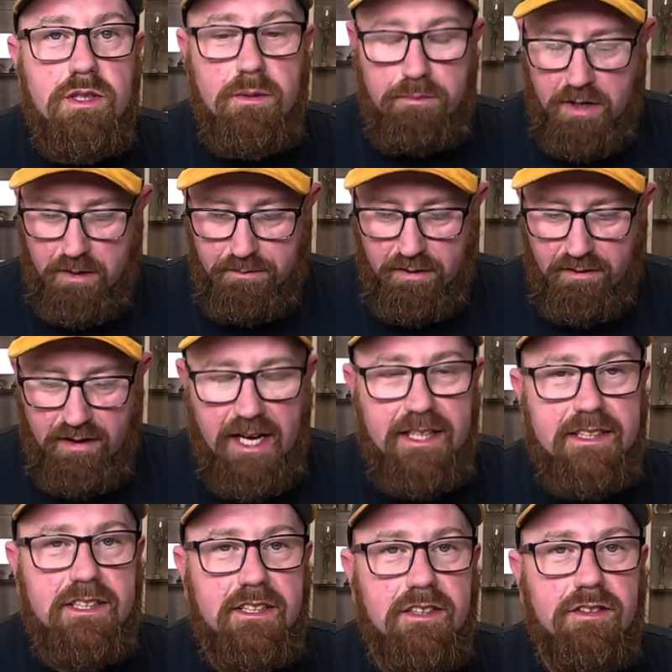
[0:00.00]
a
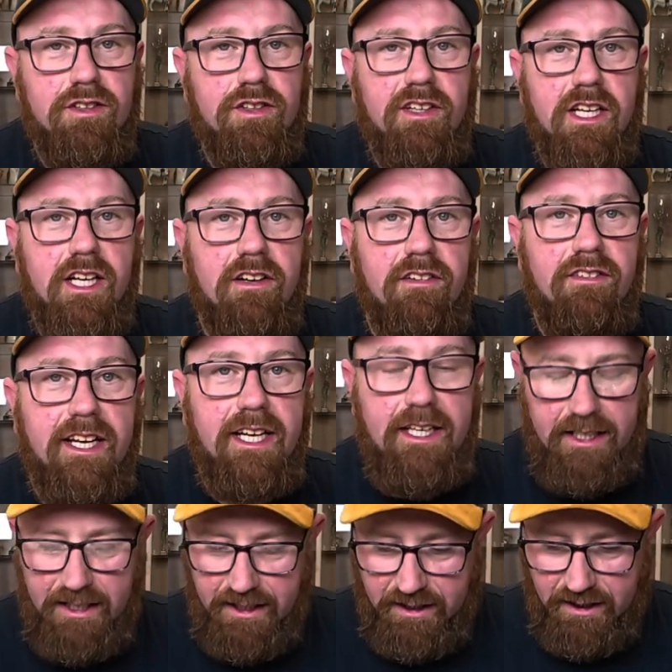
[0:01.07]
Beretta or a
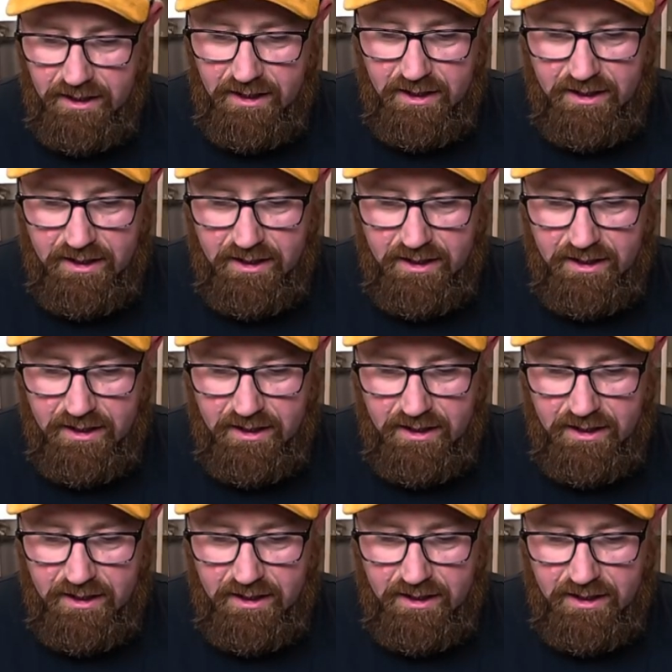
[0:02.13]
Guerini.